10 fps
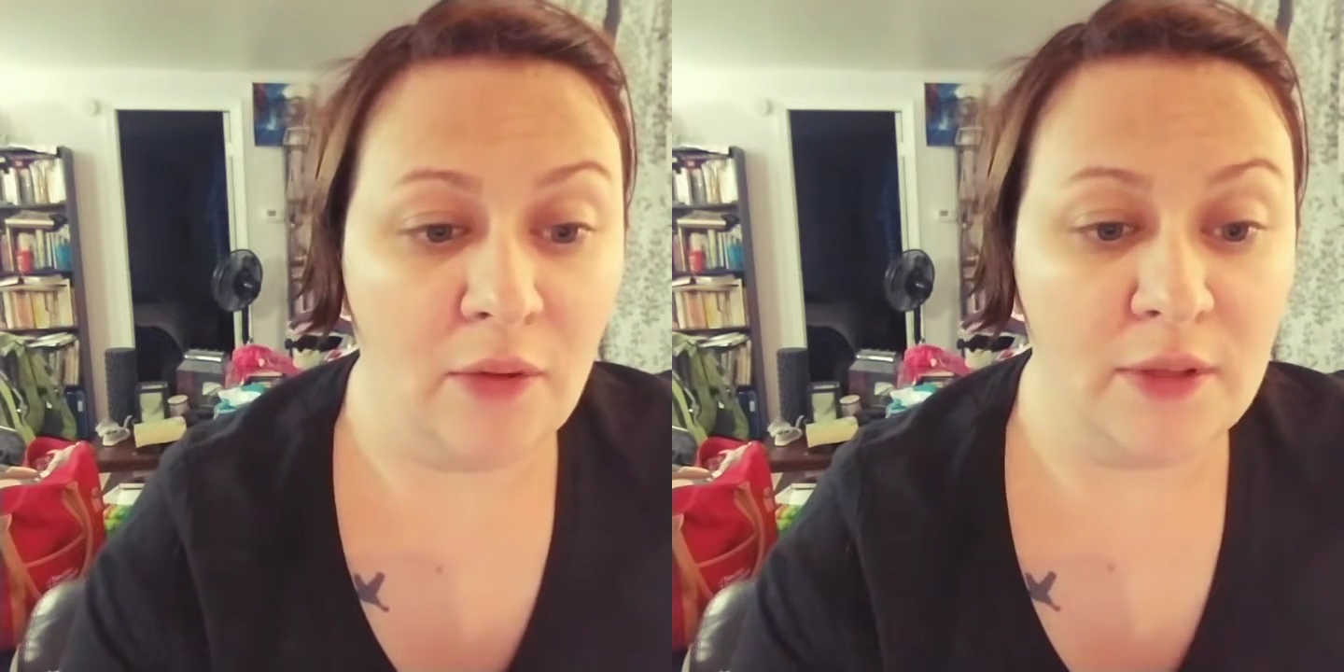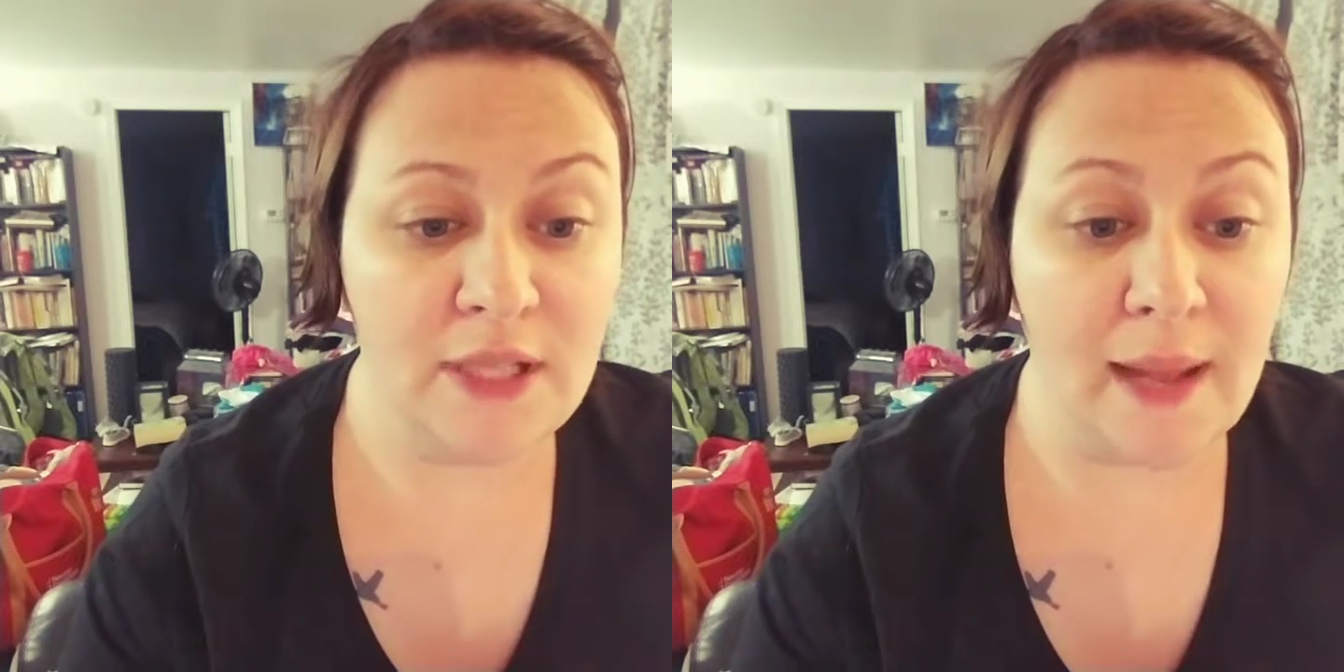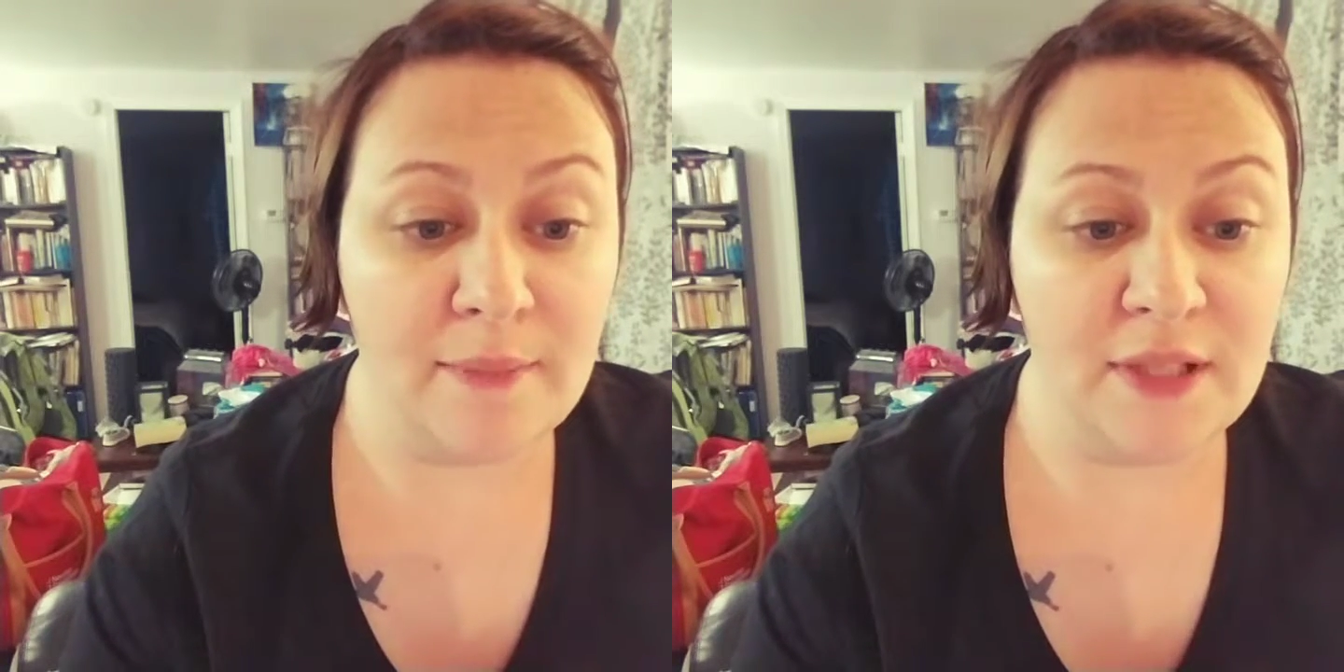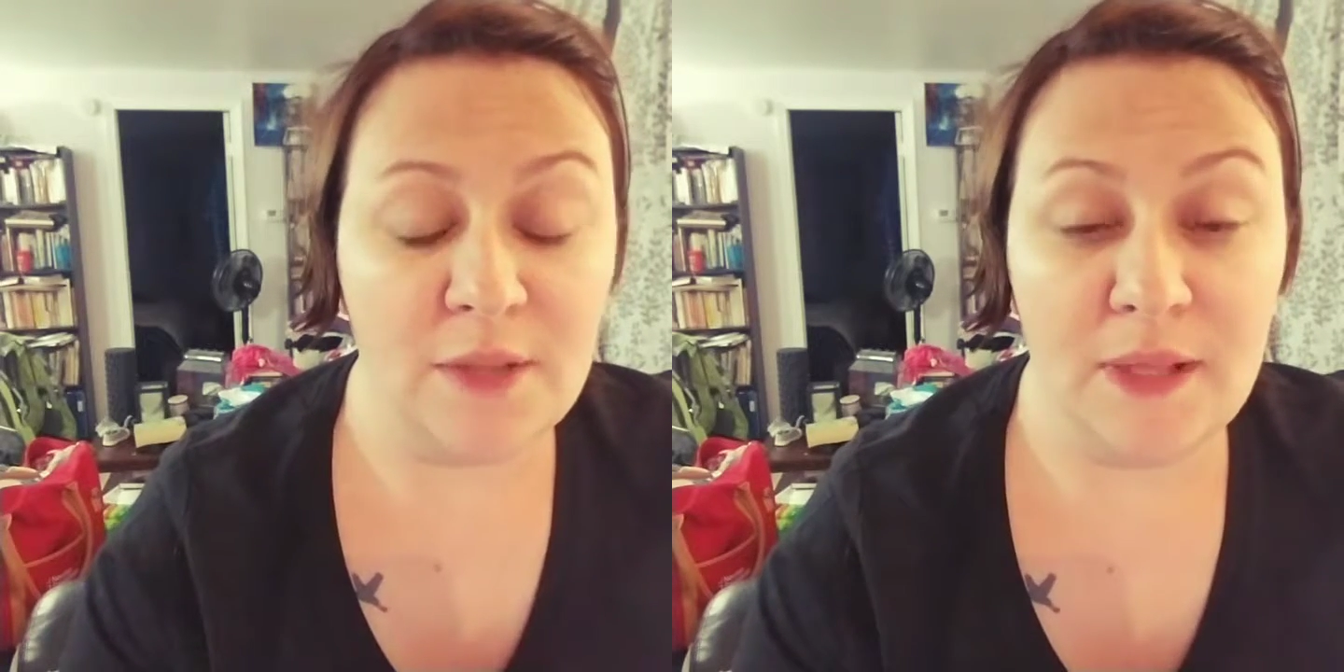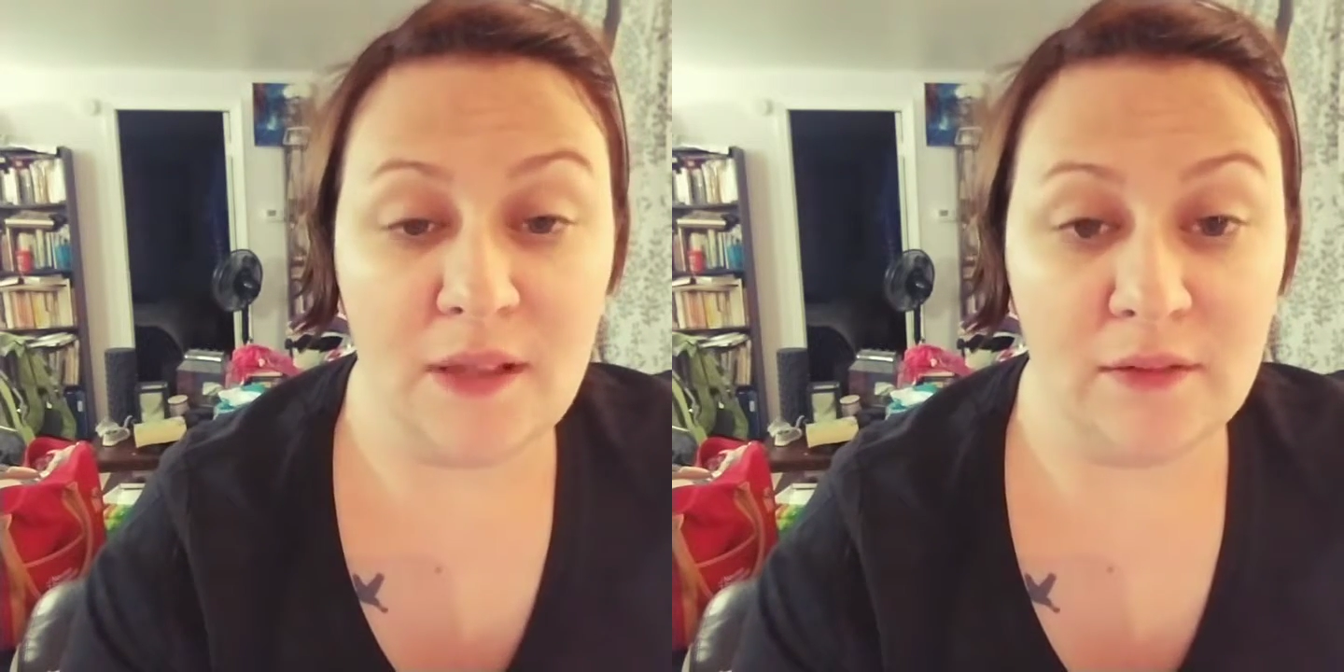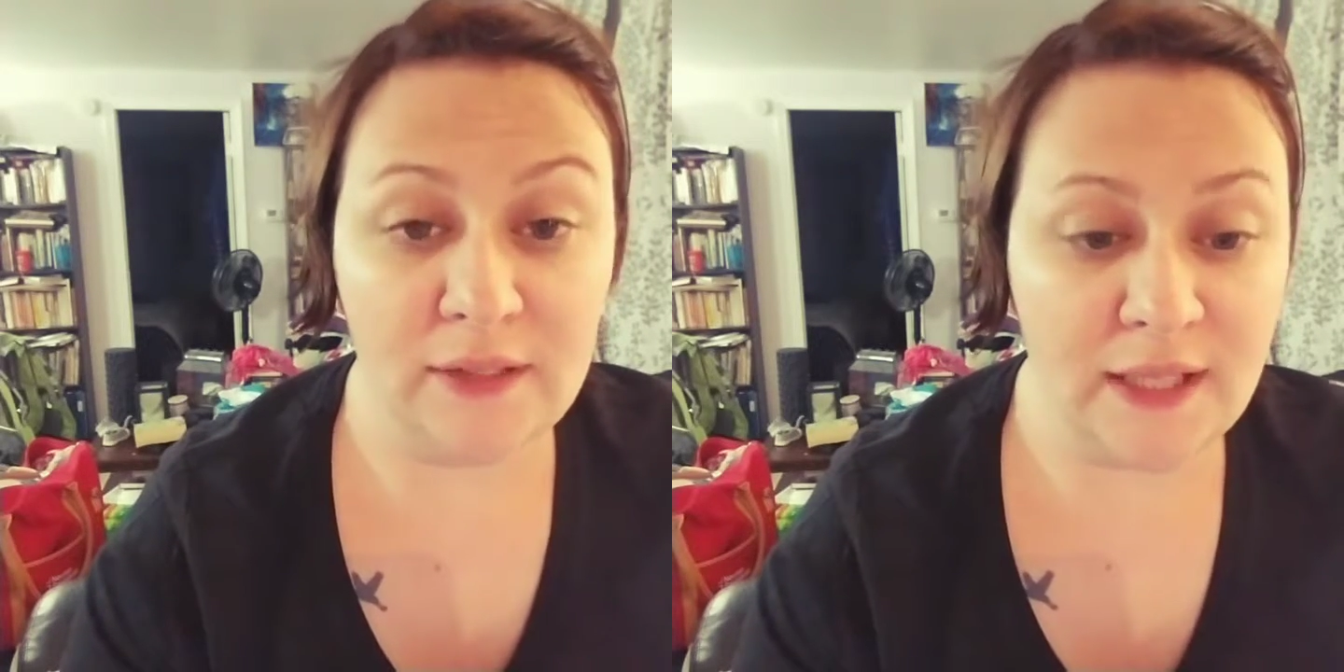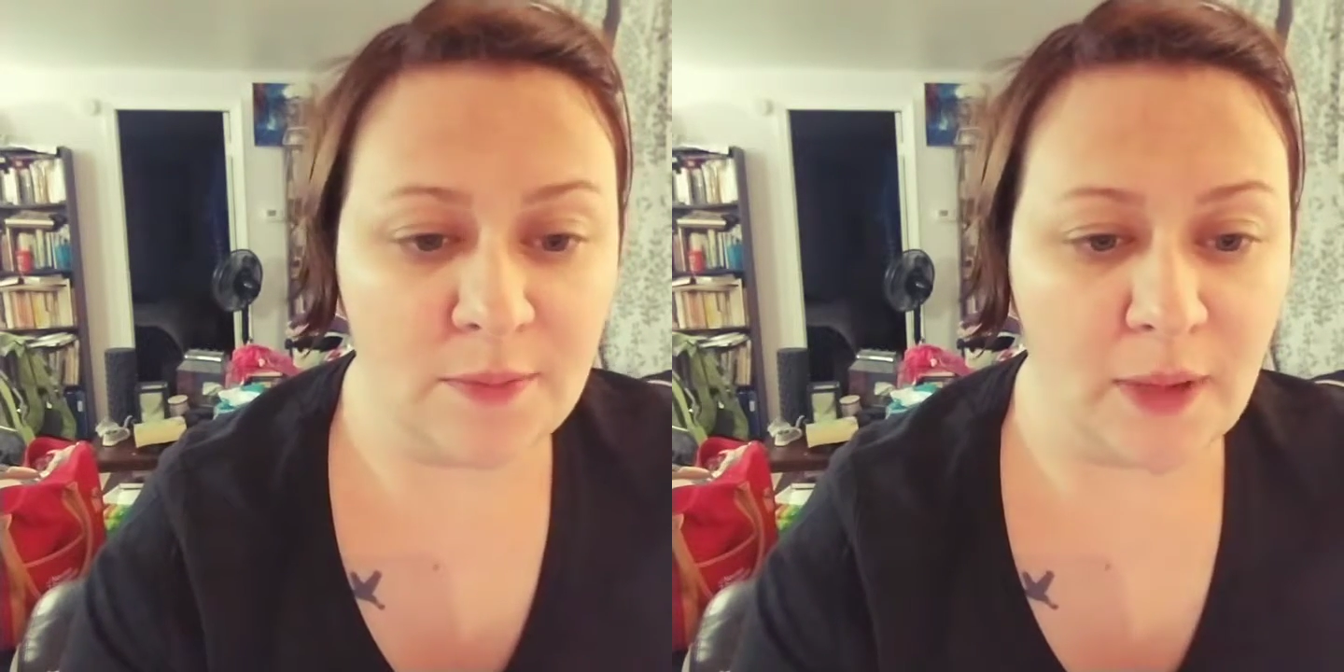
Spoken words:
which happens to be the least